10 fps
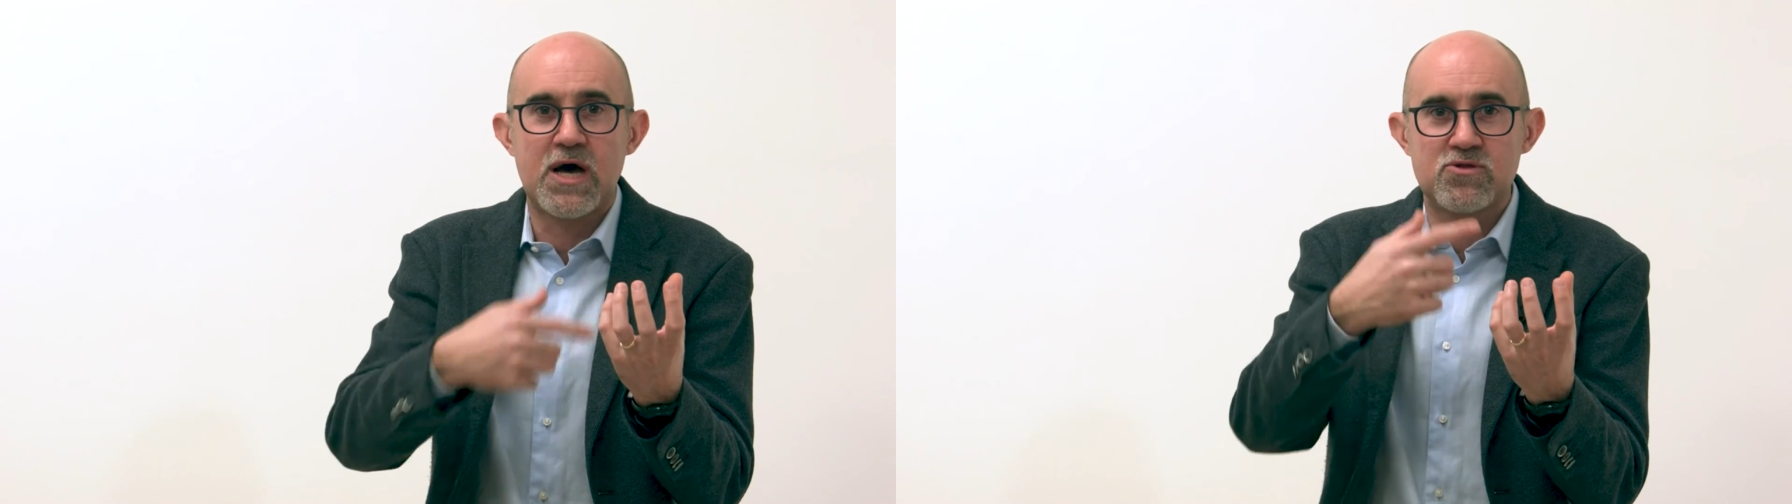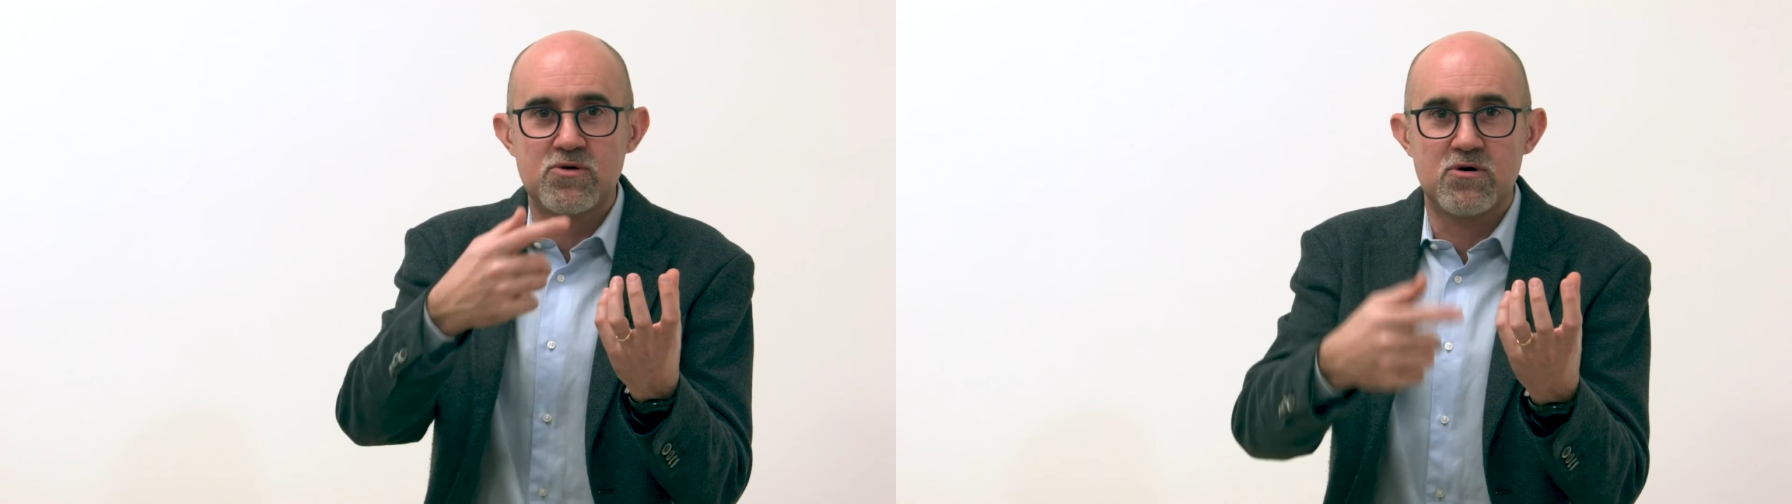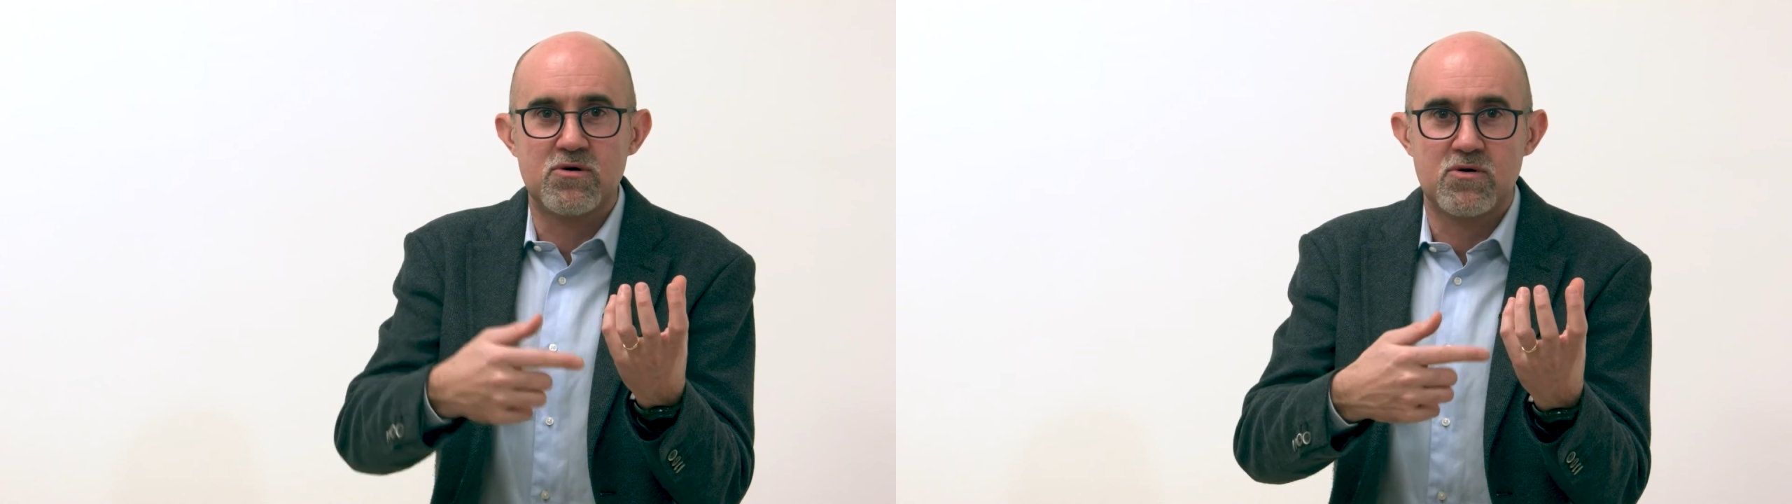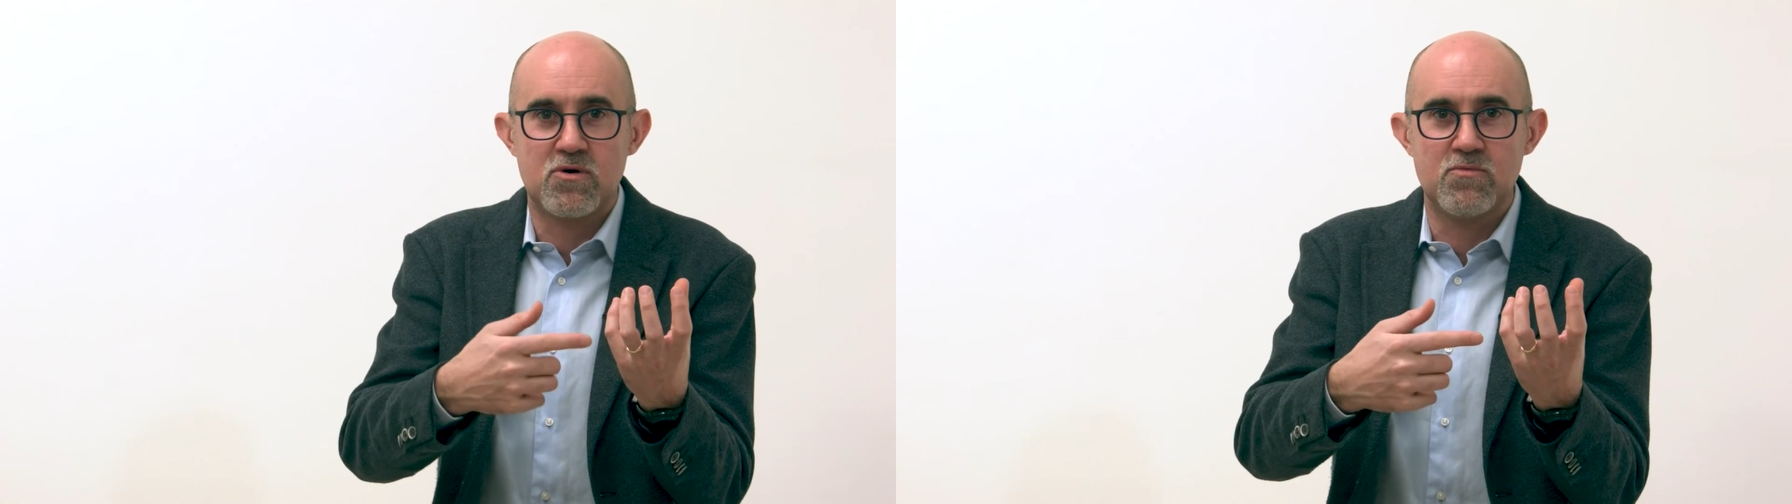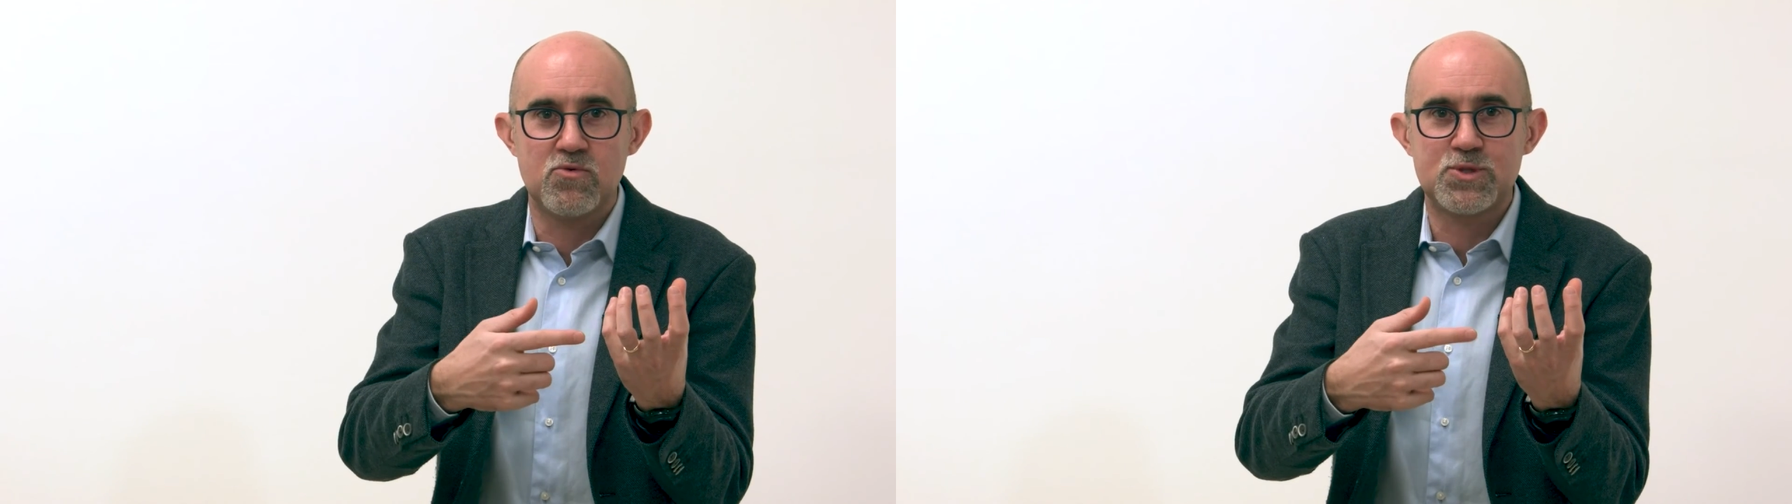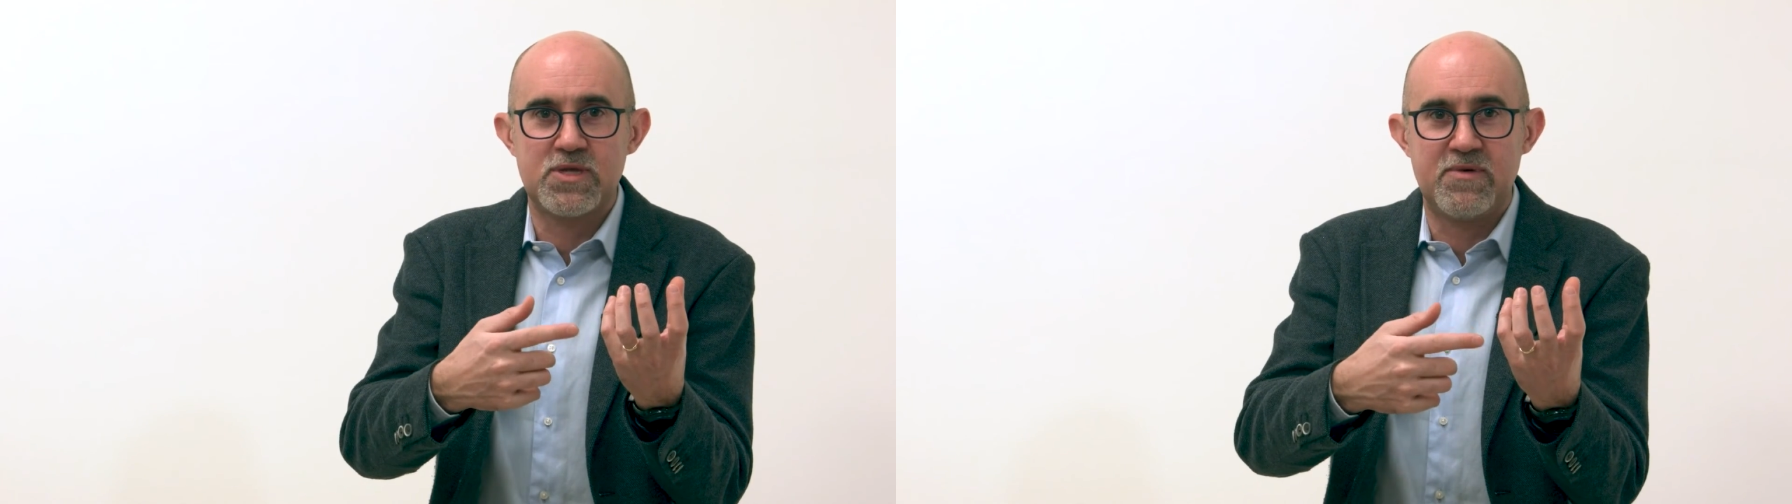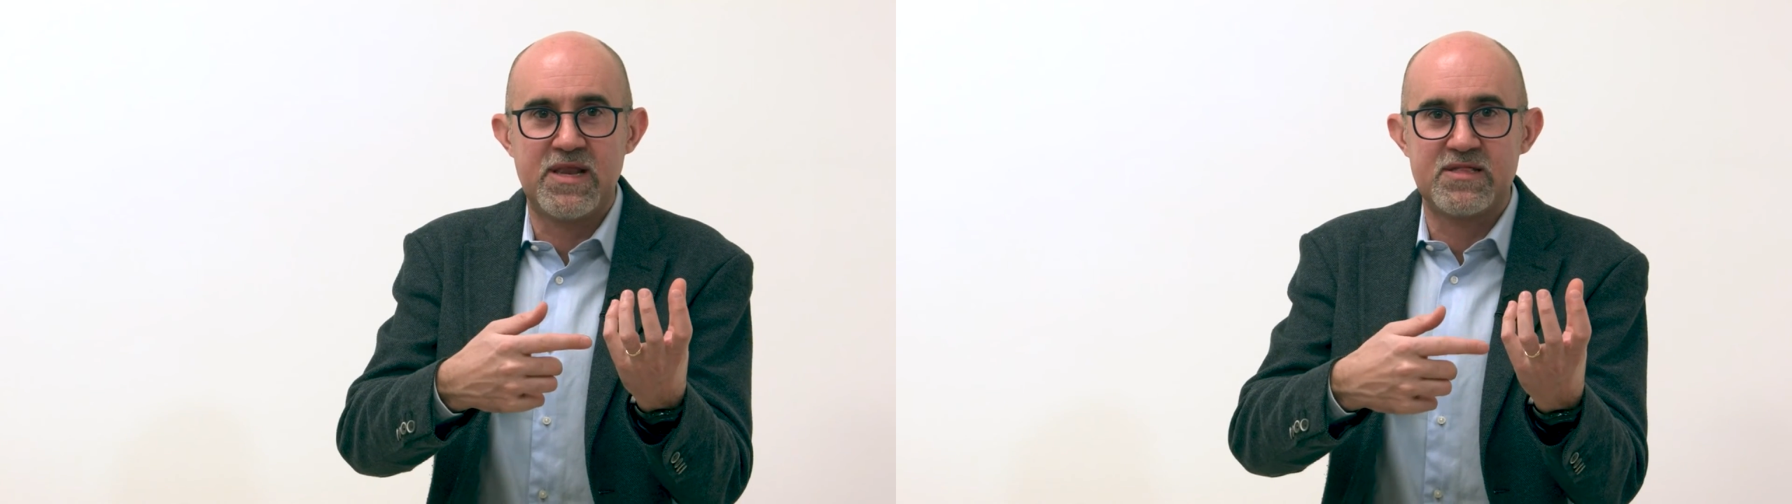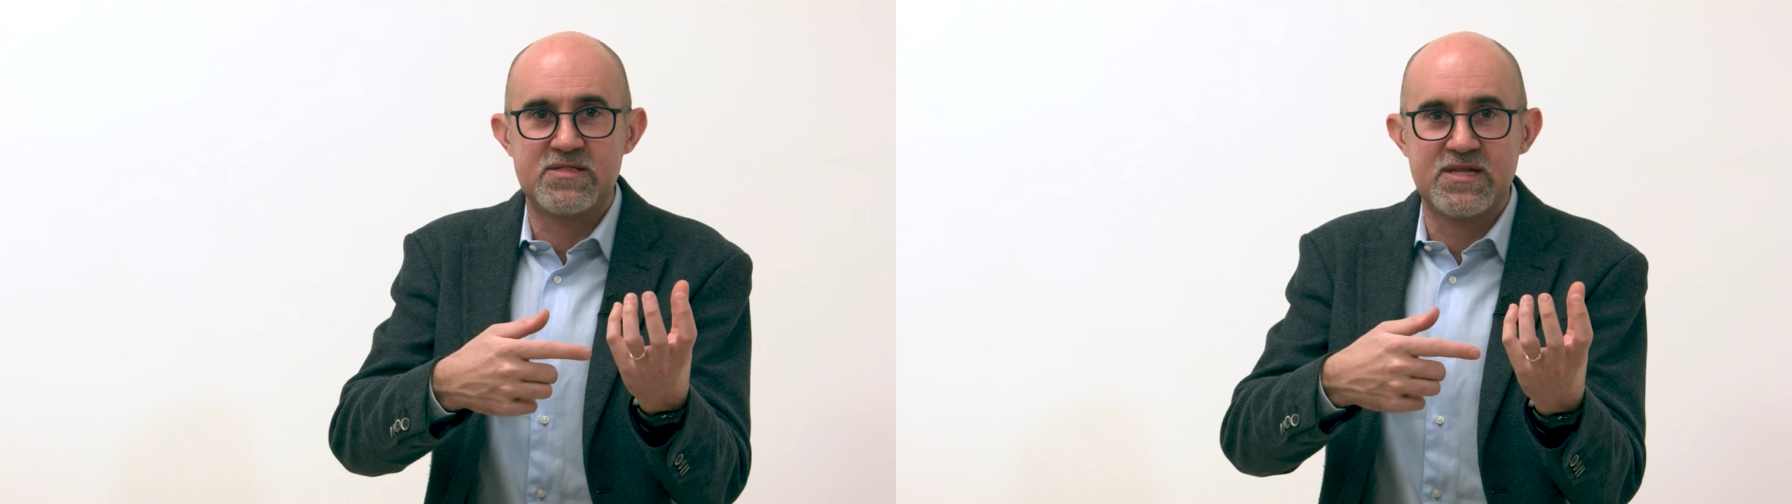are driving
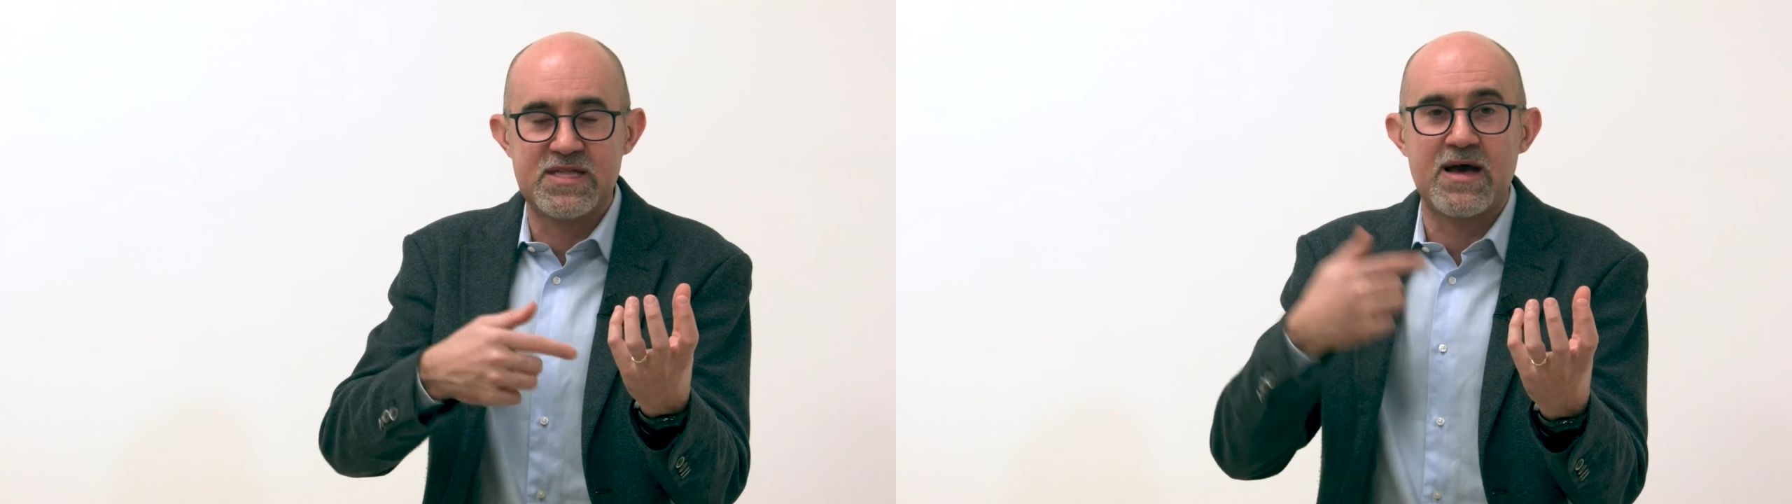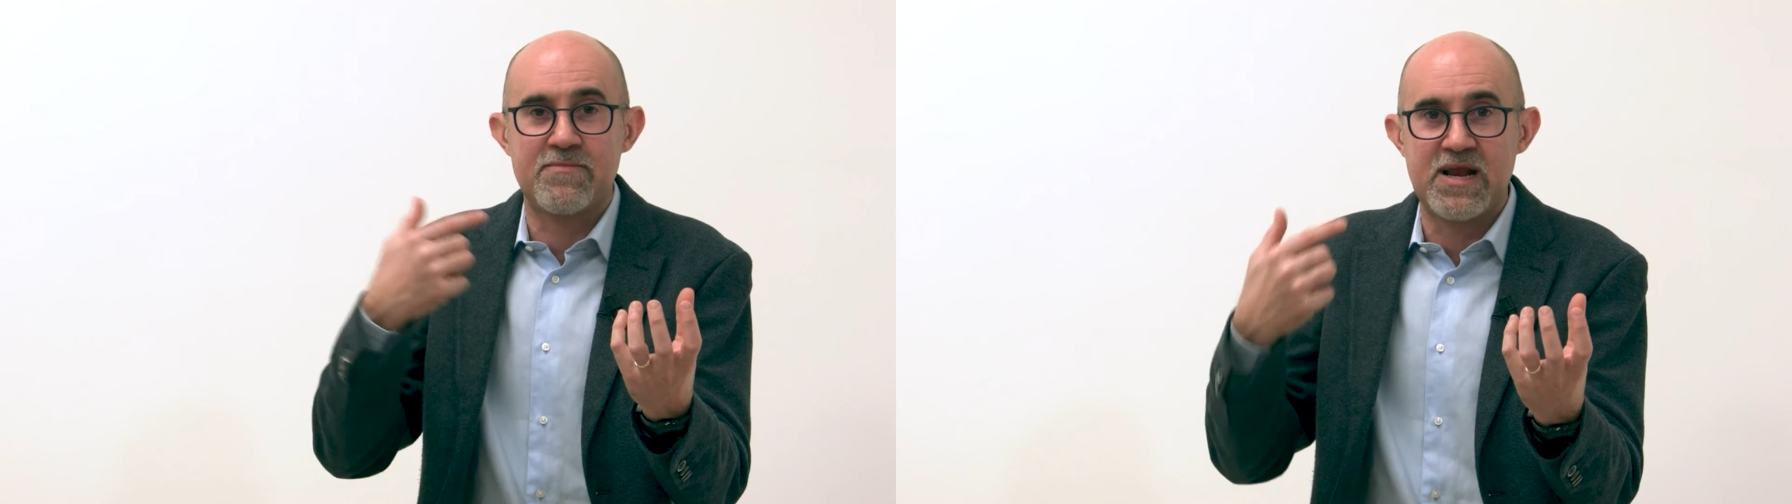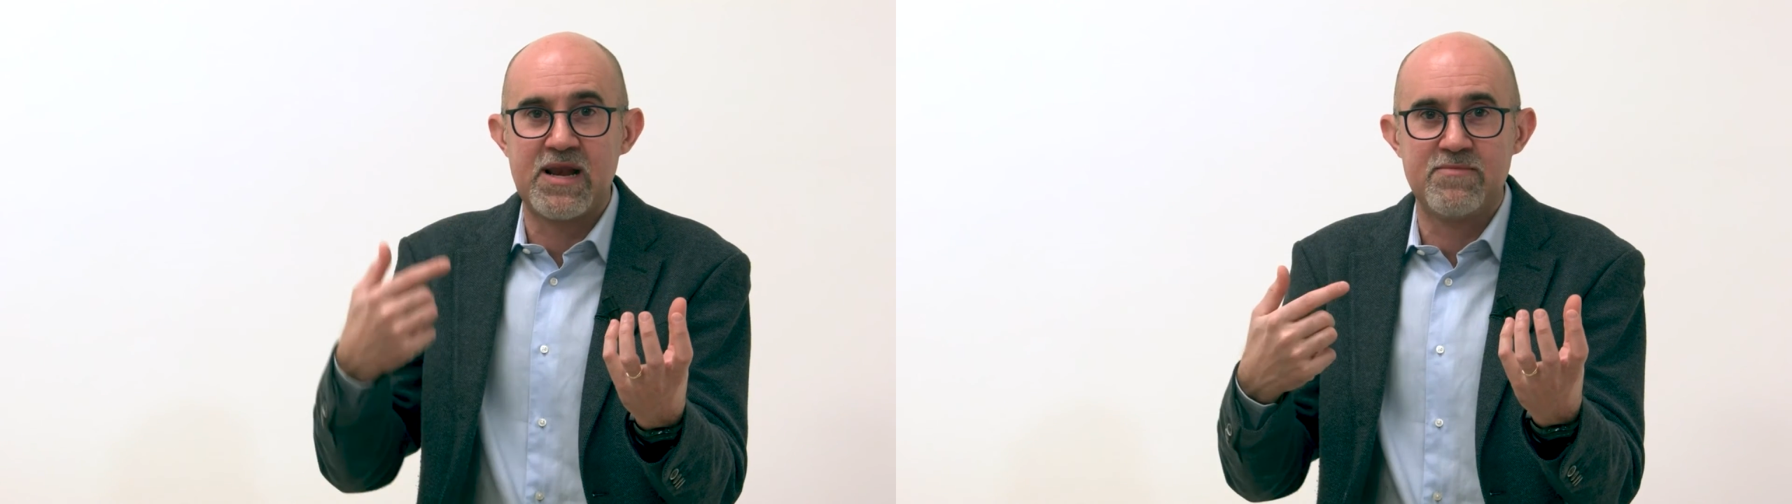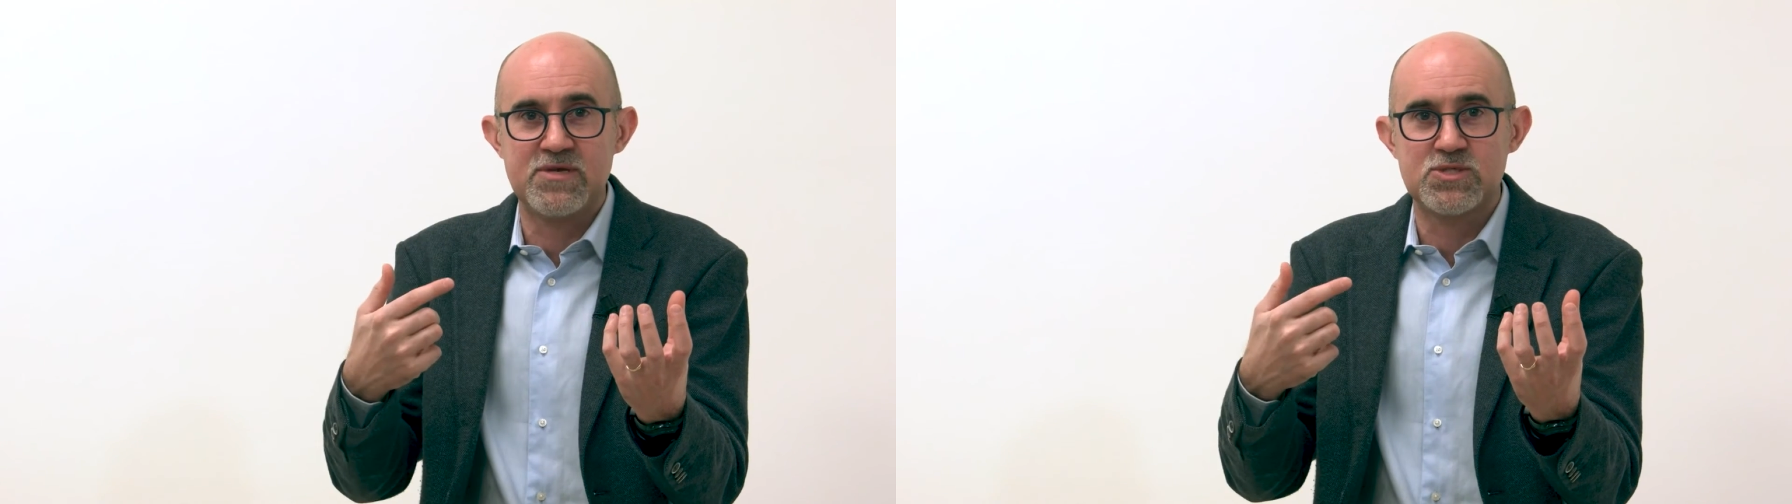their car, for